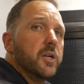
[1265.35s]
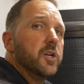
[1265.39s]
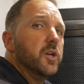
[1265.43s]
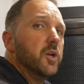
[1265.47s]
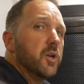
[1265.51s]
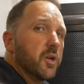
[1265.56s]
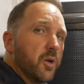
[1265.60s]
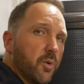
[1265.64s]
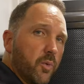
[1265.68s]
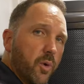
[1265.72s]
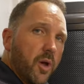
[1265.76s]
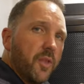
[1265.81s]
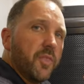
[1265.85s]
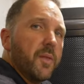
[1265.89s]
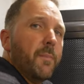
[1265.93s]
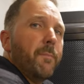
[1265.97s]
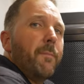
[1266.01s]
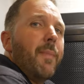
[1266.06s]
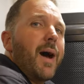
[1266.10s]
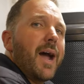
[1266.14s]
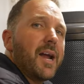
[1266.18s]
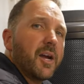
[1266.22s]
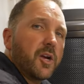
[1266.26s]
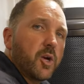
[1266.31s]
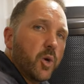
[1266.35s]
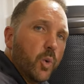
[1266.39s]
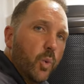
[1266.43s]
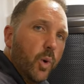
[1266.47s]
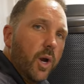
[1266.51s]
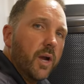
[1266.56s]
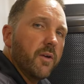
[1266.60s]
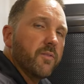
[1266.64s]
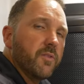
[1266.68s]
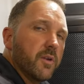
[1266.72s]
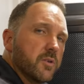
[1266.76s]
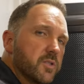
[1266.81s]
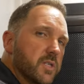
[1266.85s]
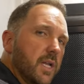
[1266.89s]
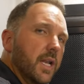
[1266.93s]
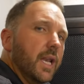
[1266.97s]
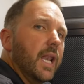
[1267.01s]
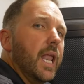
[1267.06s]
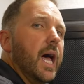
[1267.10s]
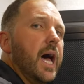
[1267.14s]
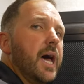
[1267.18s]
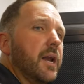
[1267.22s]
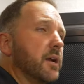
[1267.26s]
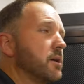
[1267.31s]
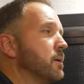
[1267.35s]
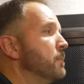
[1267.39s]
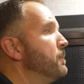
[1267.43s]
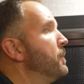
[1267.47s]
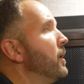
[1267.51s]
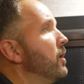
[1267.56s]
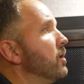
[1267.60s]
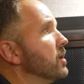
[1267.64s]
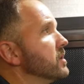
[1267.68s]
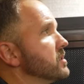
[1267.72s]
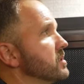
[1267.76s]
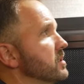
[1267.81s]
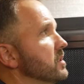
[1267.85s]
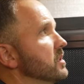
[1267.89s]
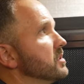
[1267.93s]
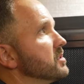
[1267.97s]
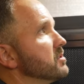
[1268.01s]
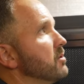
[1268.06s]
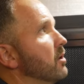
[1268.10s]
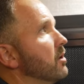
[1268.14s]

You can run the microwave. There's a lot of components in this